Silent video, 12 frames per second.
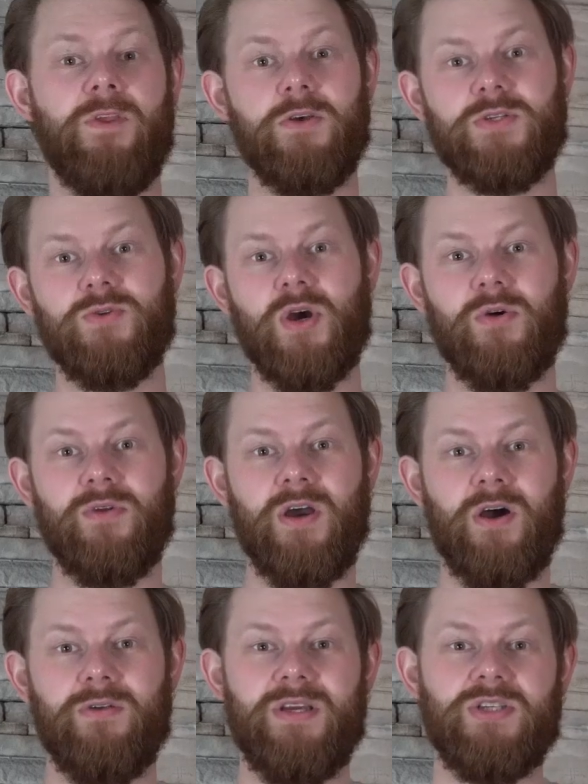those who don't
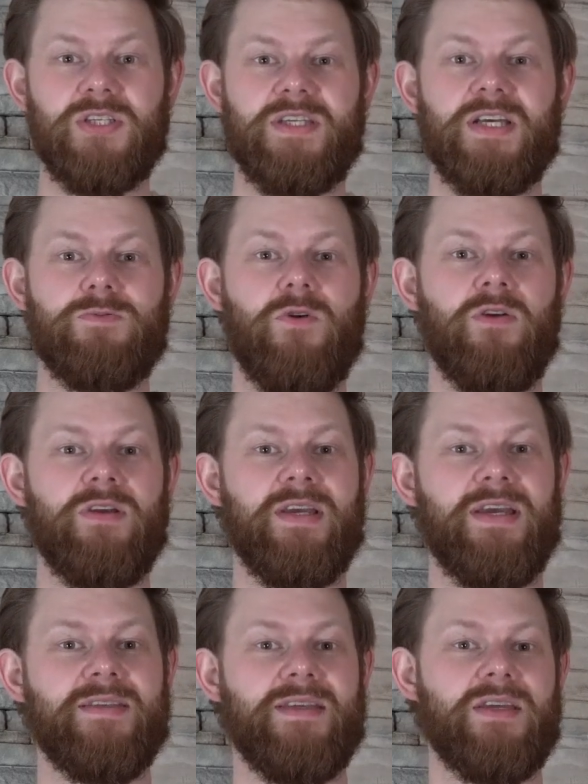know, Ninja Sex Party
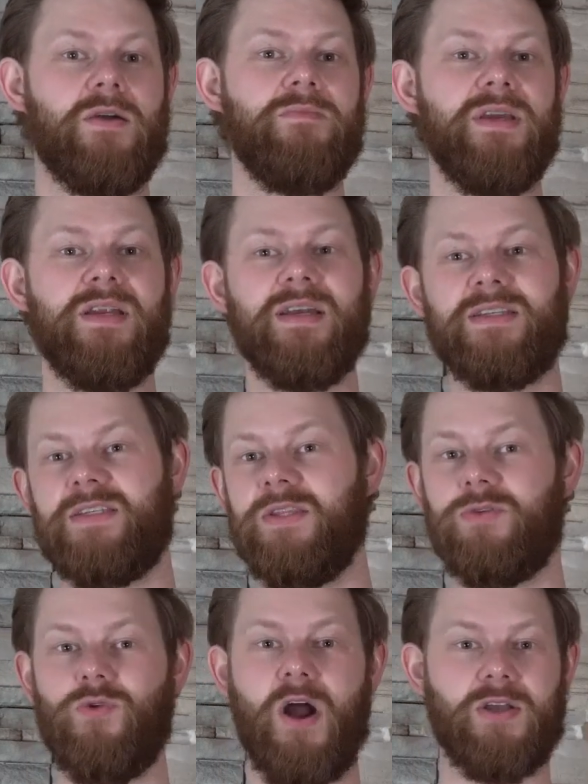is a comedic
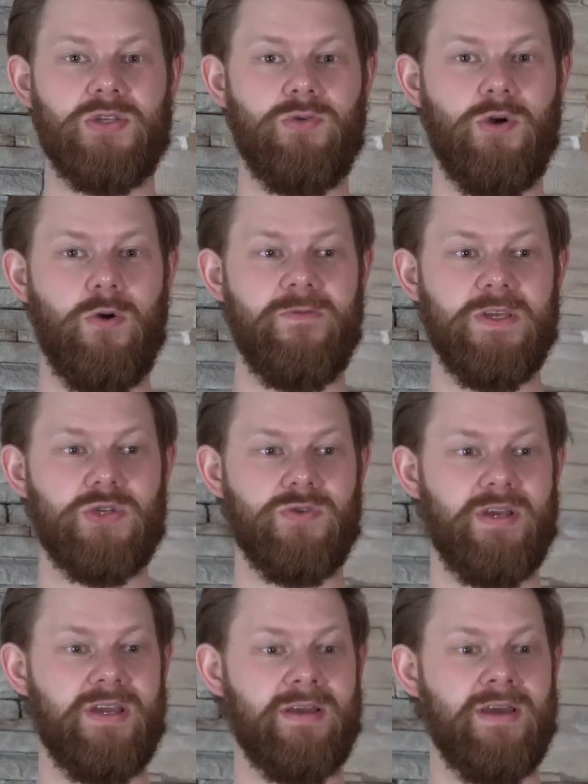synth rock duo
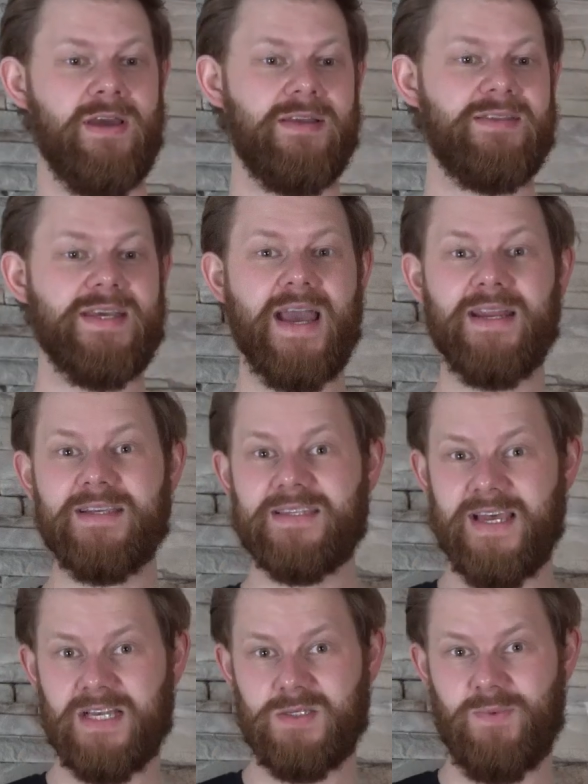featuring Danny
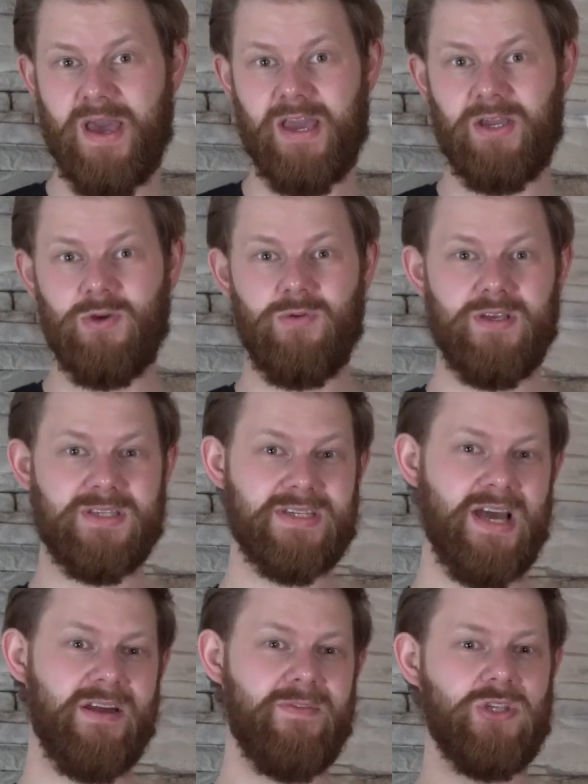Sexbang, who is
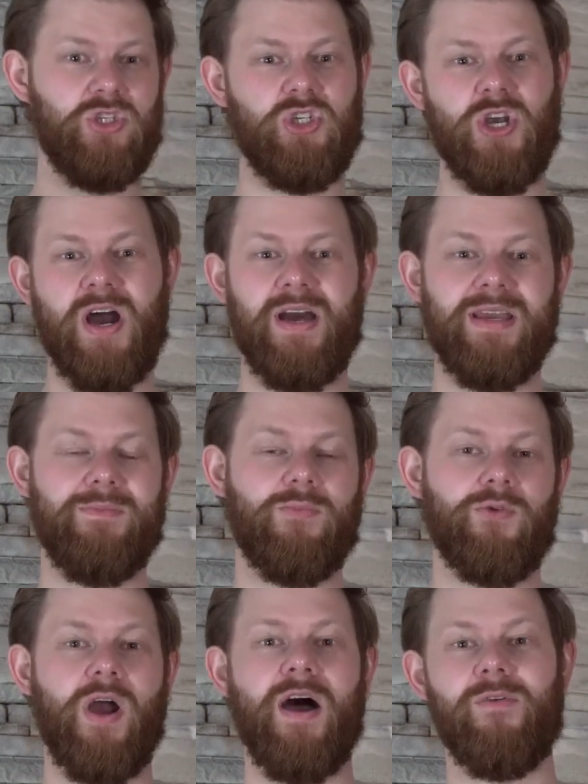kind of a Johnny
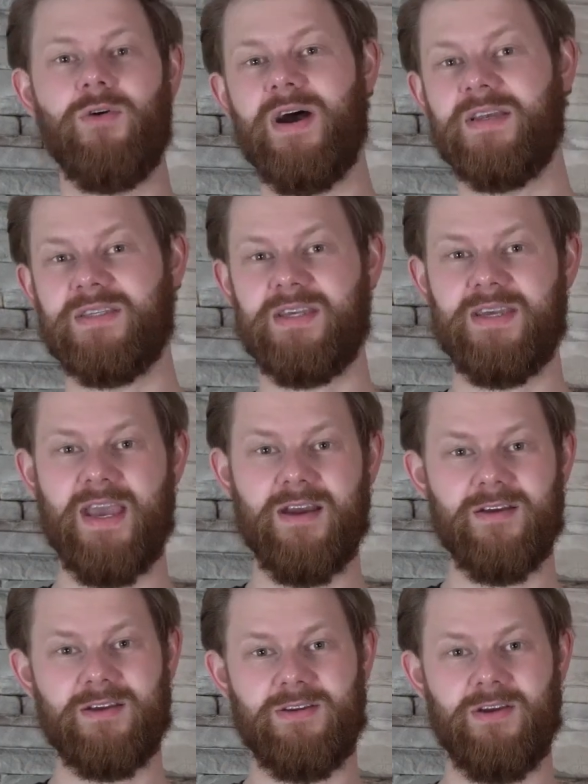Bravo-esque
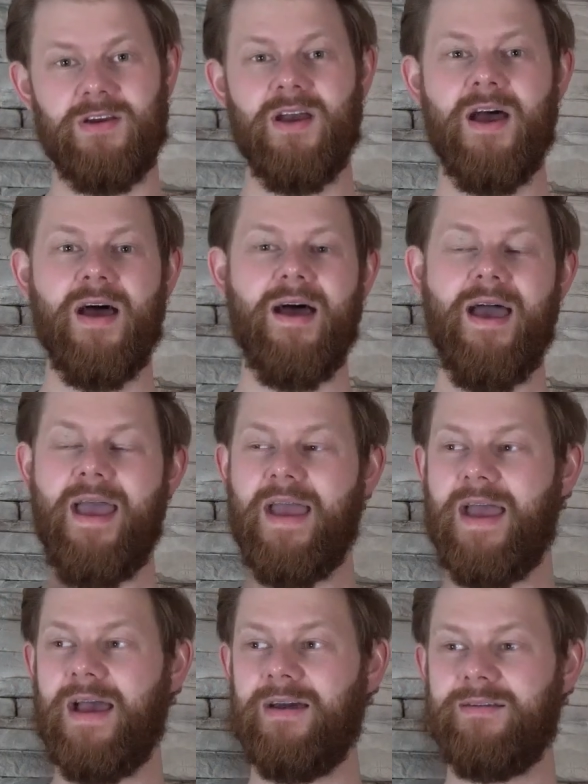character,
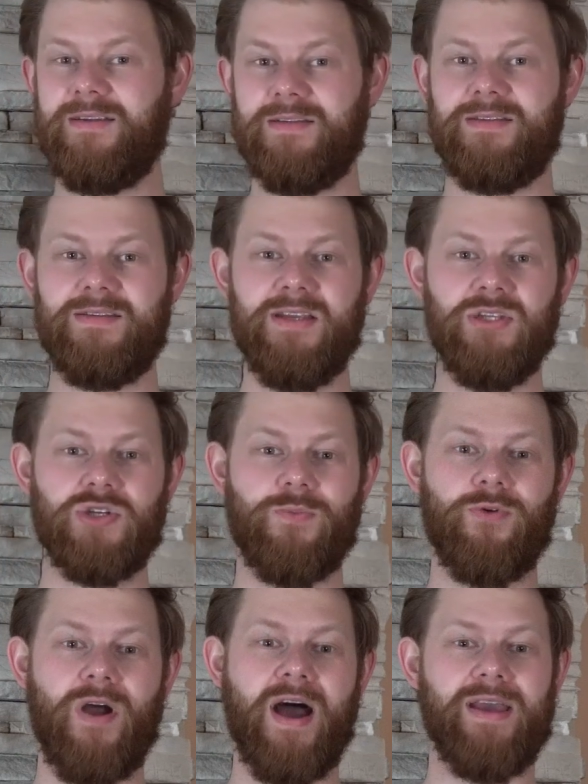and Ninja
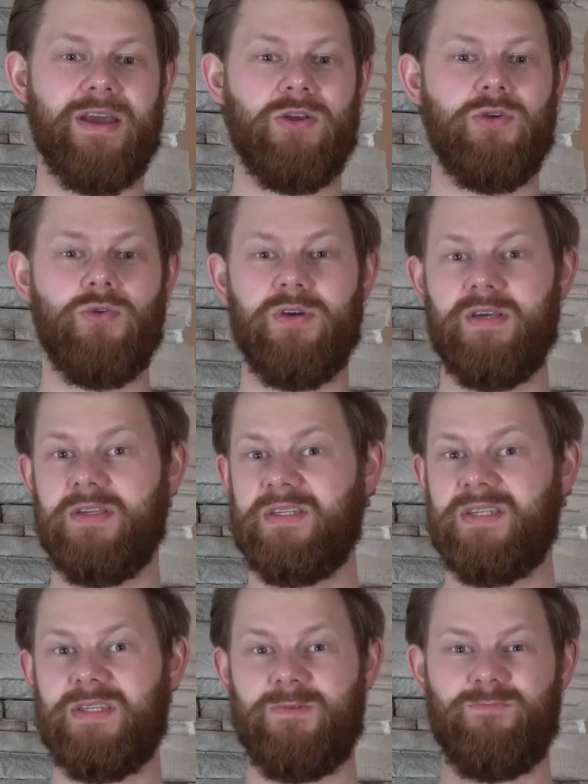Brian, who
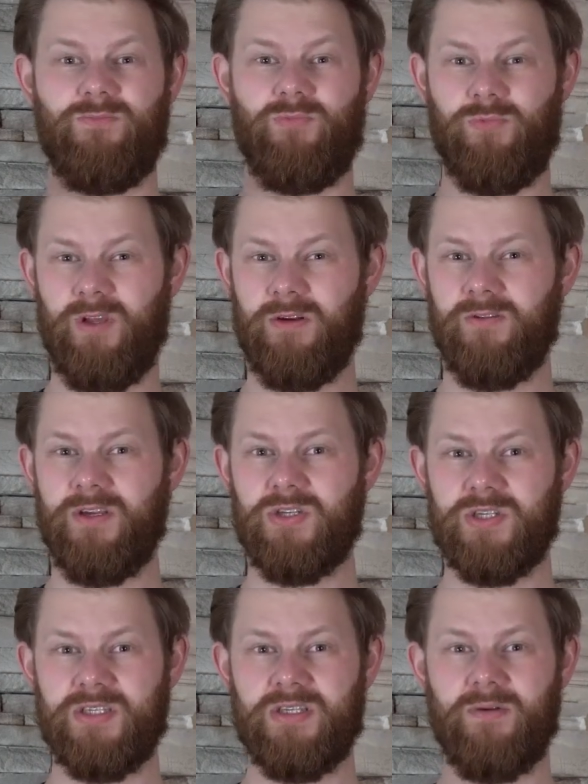is literally
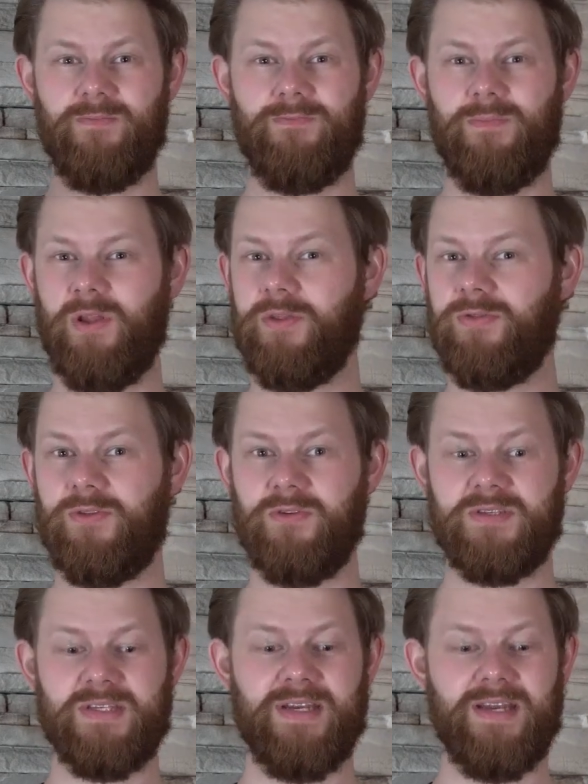just a
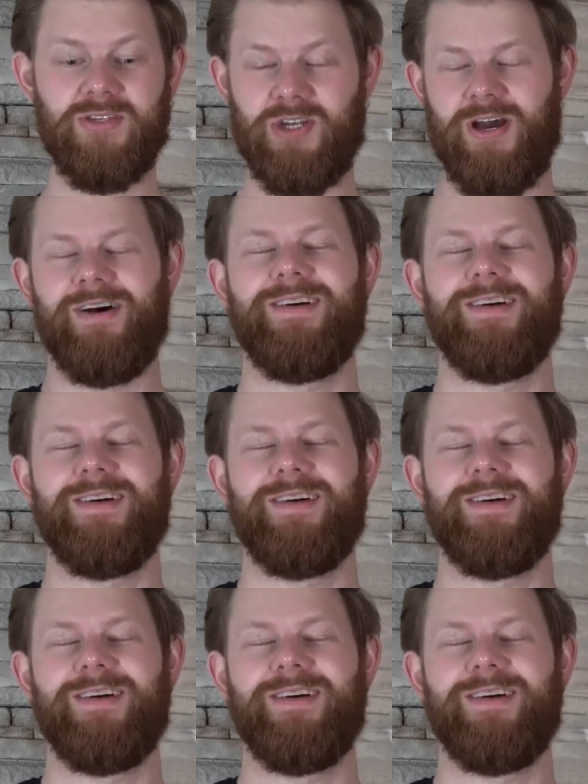bloodthirsty ninja.